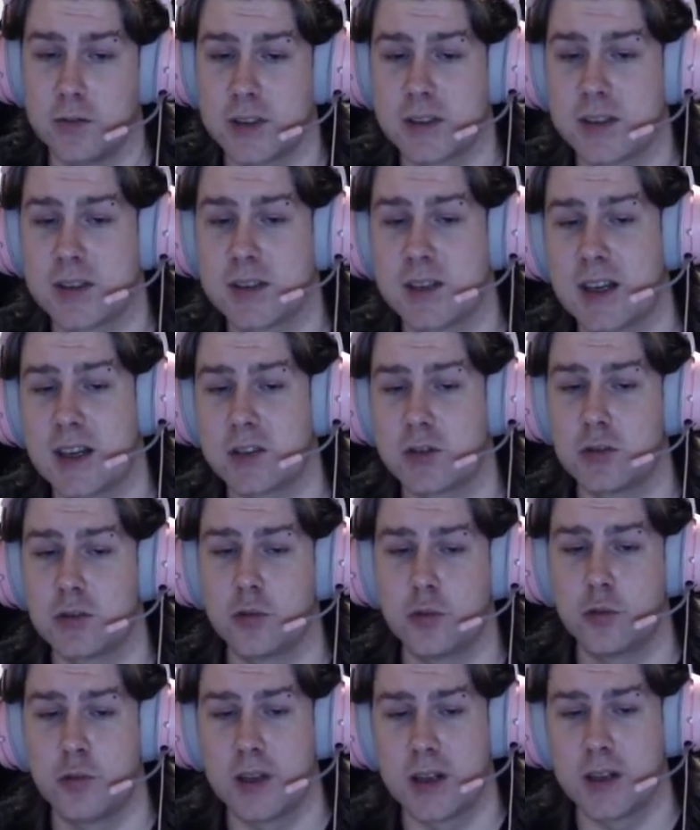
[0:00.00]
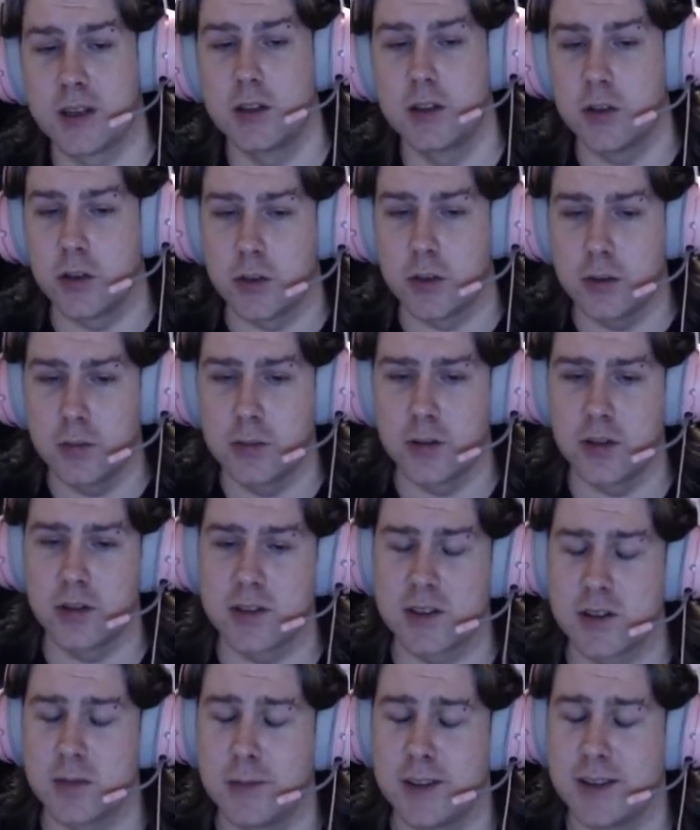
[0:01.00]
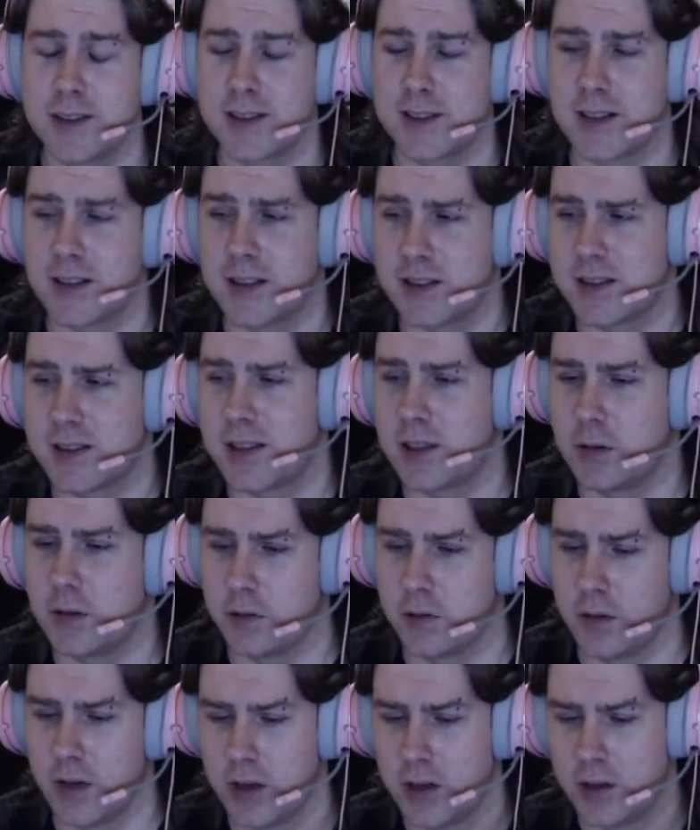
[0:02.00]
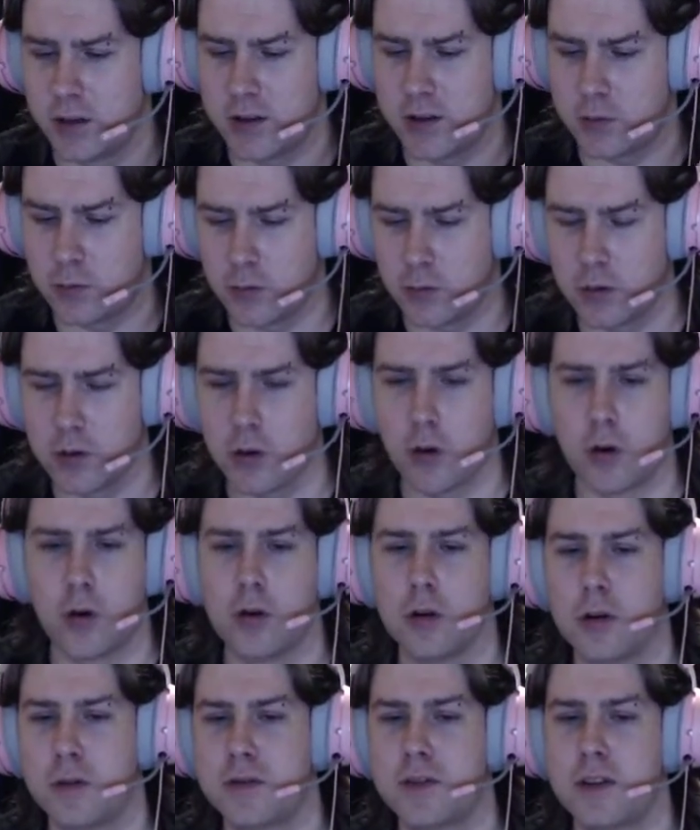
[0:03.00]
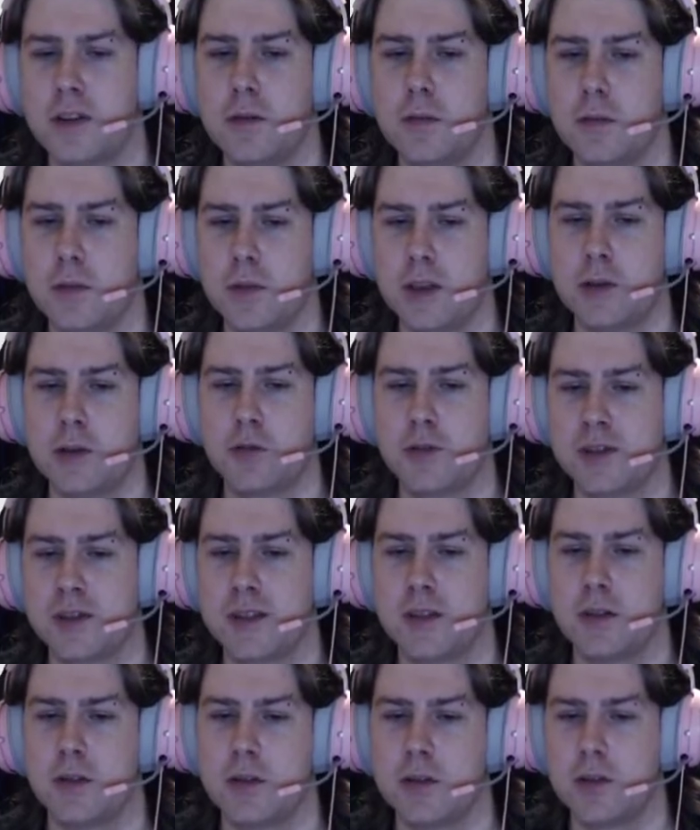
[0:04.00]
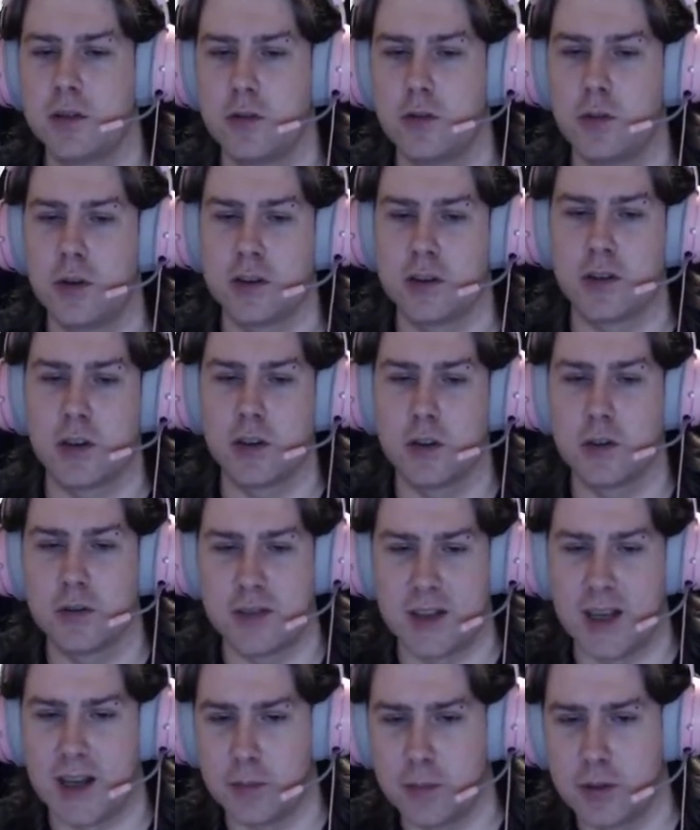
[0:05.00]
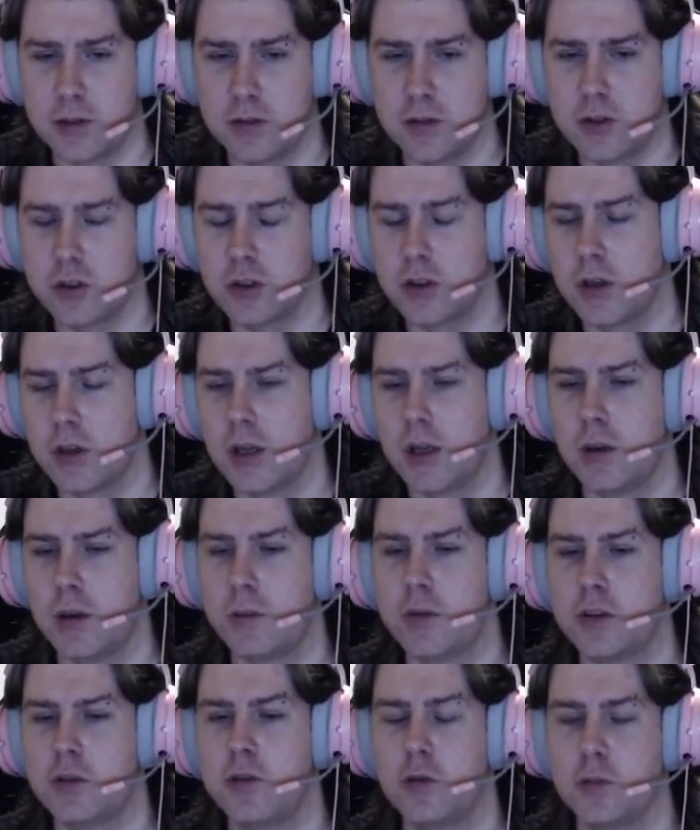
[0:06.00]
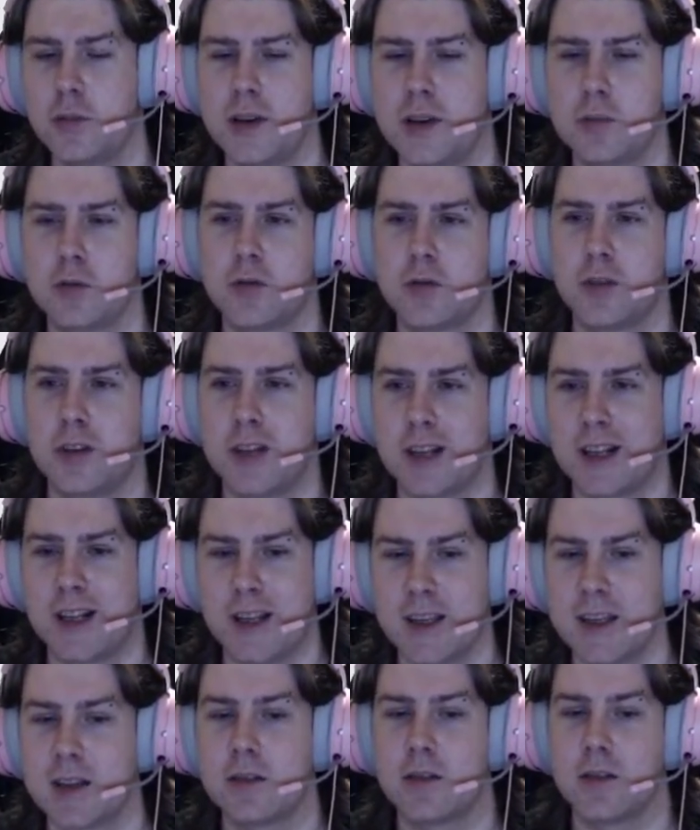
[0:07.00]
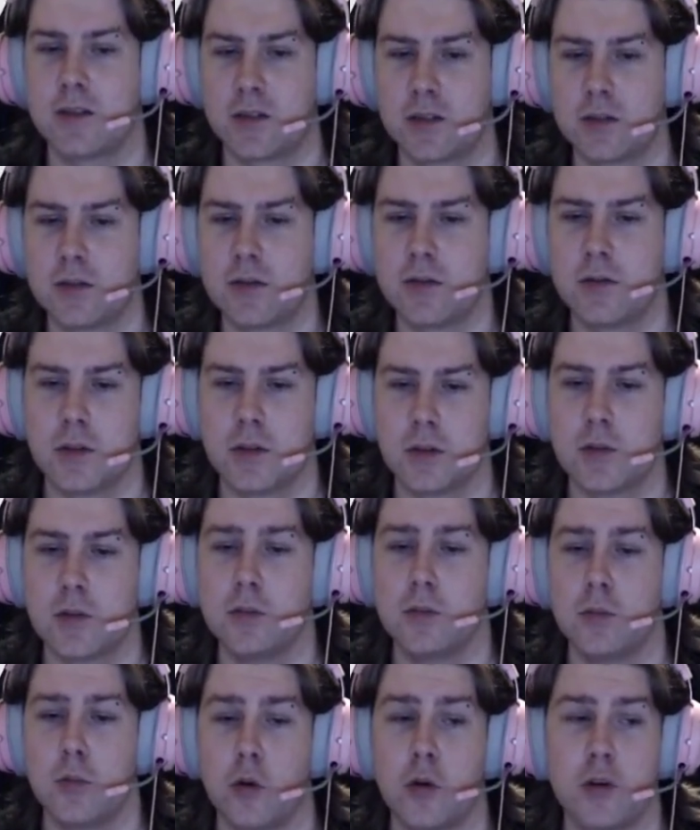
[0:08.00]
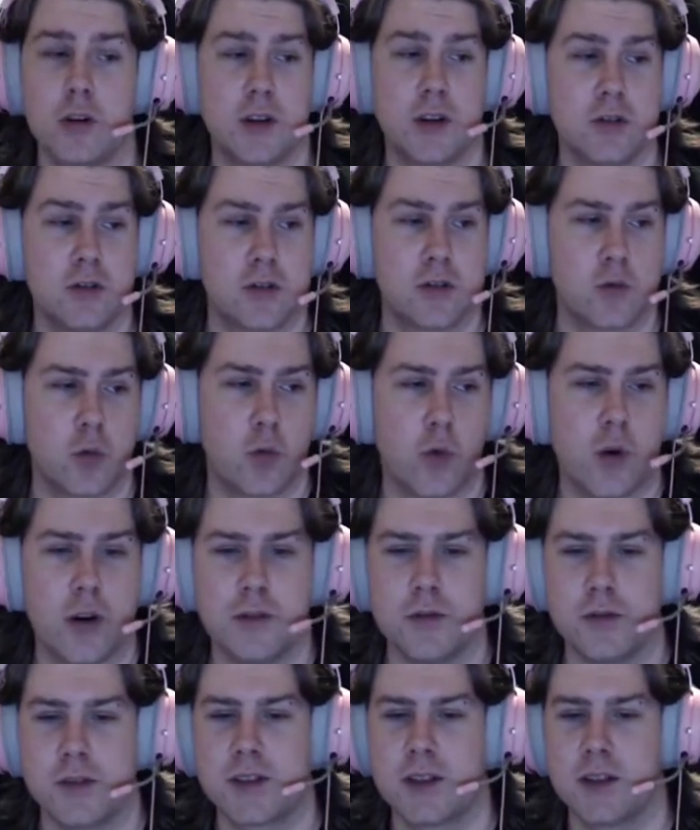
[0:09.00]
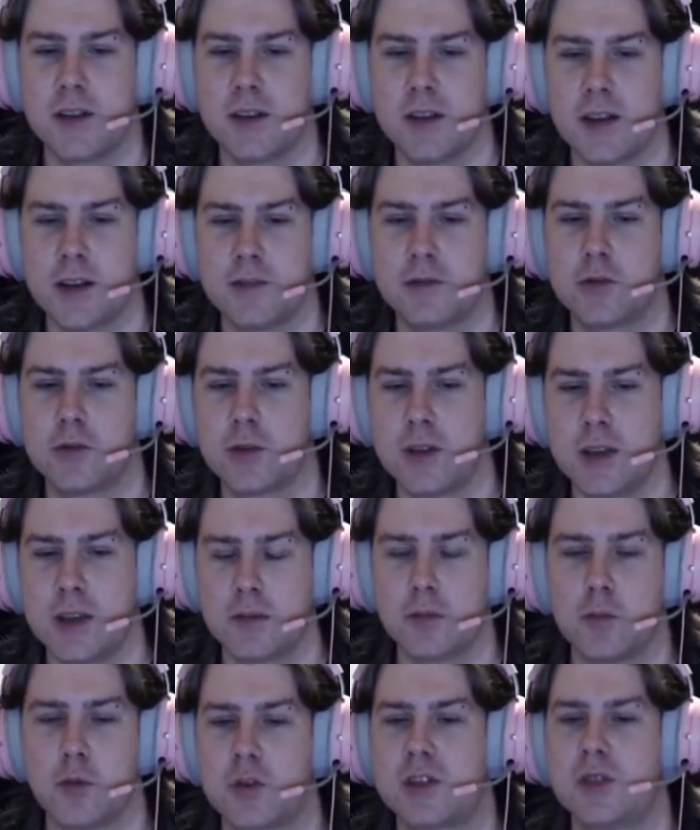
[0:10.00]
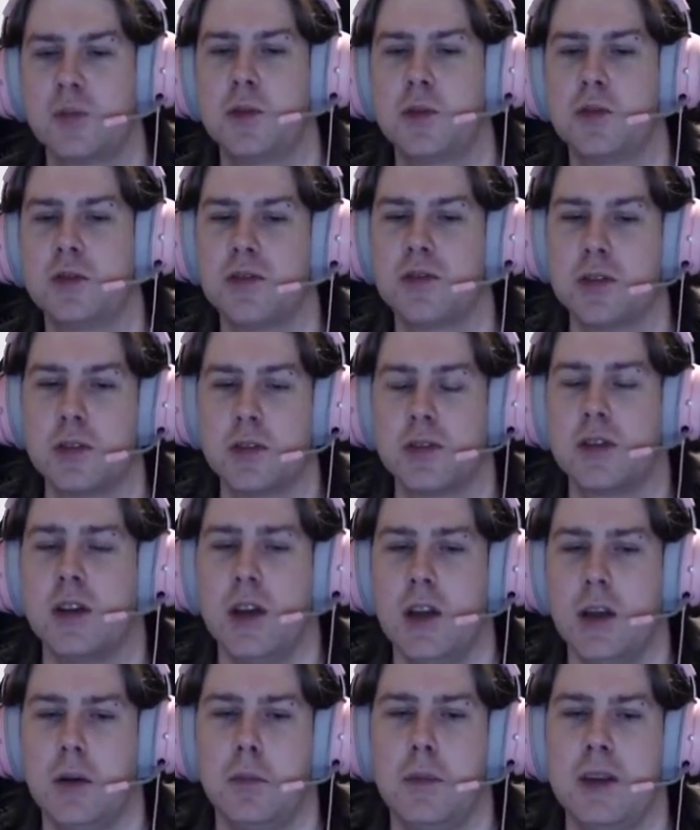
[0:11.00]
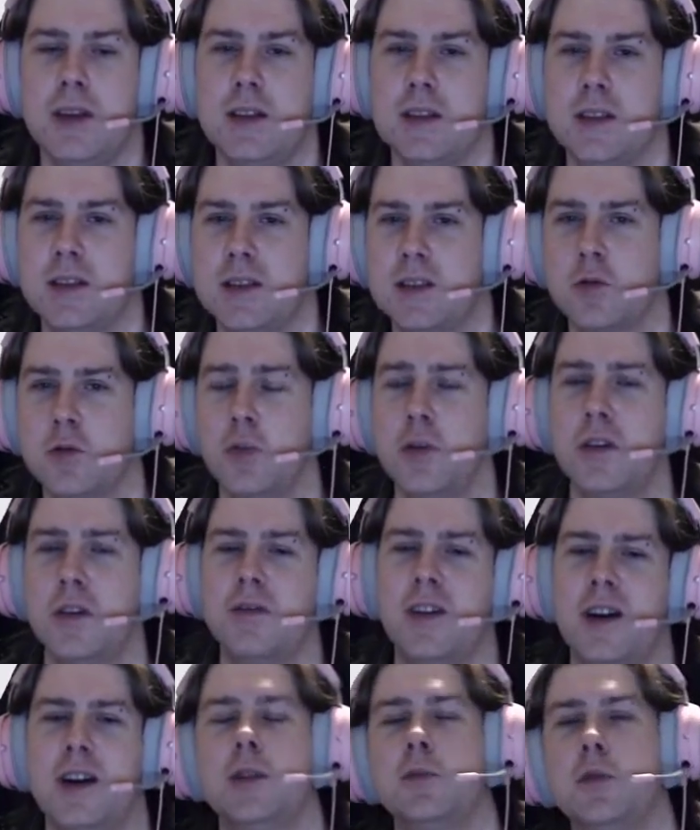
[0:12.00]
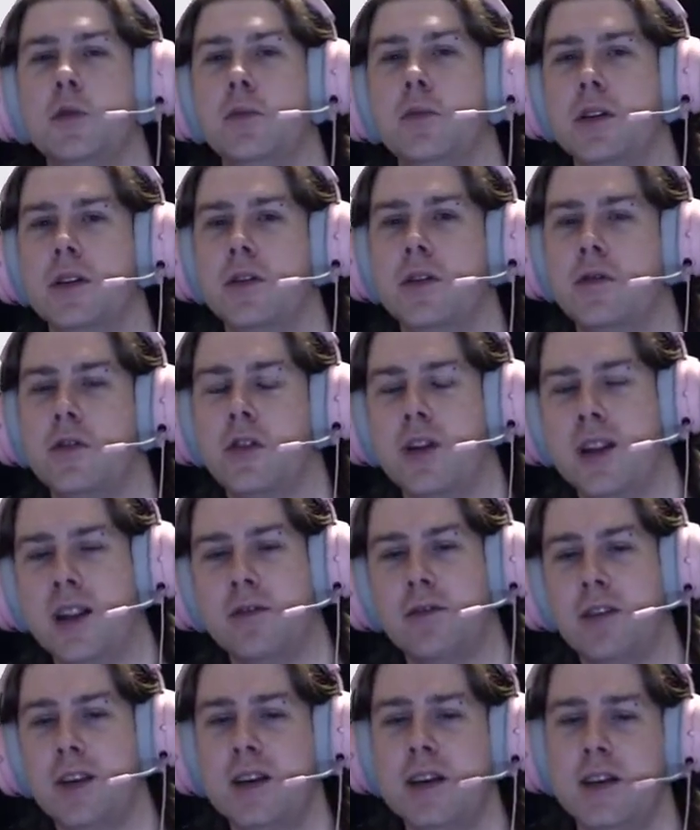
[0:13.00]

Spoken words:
This is actually really good because it means that instead of throwing all of them, it will still do a ton of damage, but you'll be able to click it, more than just once and then have to get more Spirit Spheres, meaning that this will be a viable build for leveling